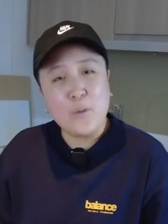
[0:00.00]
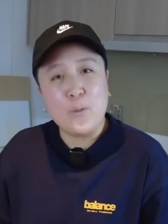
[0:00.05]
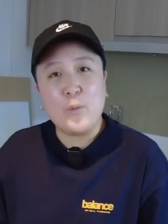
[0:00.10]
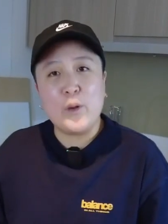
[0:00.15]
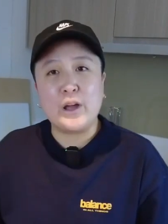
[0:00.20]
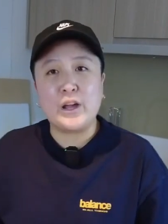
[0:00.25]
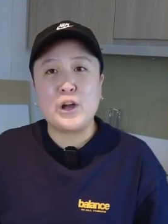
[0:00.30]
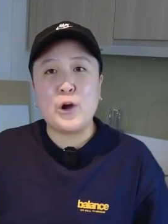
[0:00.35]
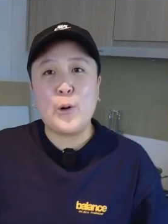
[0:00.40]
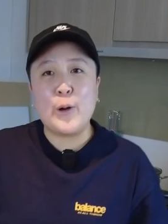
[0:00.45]

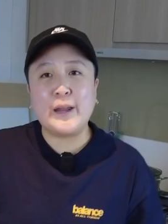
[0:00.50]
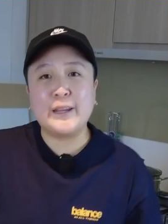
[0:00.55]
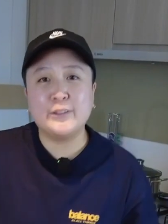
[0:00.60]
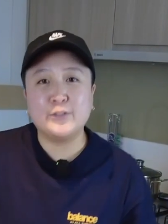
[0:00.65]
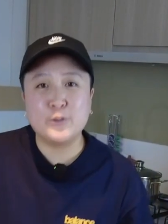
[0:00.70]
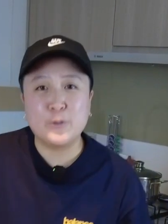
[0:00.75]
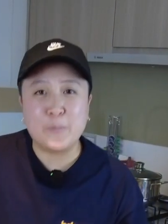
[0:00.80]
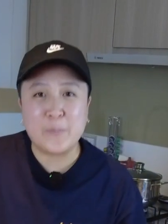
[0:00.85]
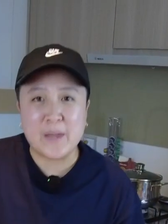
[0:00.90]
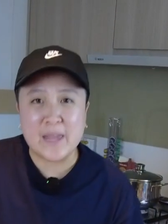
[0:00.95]
we're going
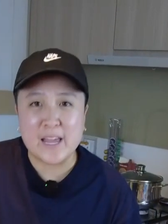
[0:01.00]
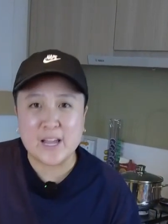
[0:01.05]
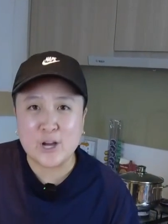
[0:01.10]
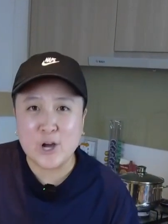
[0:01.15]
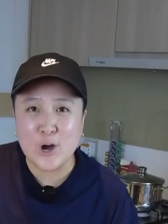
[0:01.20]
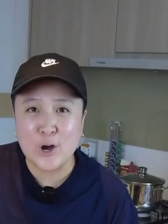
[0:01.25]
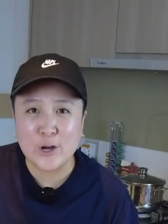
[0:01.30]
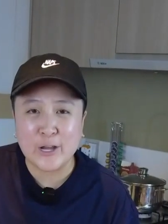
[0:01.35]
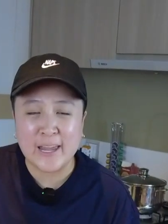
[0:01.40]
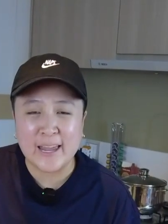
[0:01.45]
to be
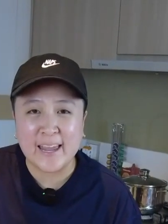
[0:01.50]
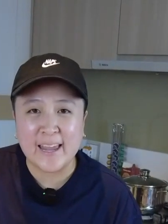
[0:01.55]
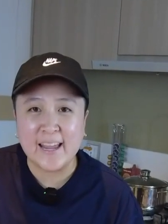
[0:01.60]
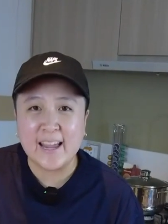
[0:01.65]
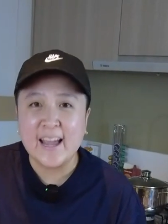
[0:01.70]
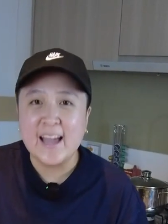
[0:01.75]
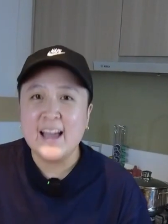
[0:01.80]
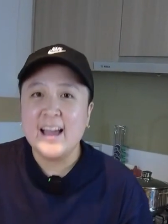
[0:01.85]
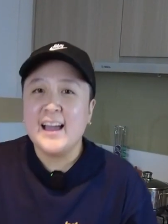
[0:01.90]
cooking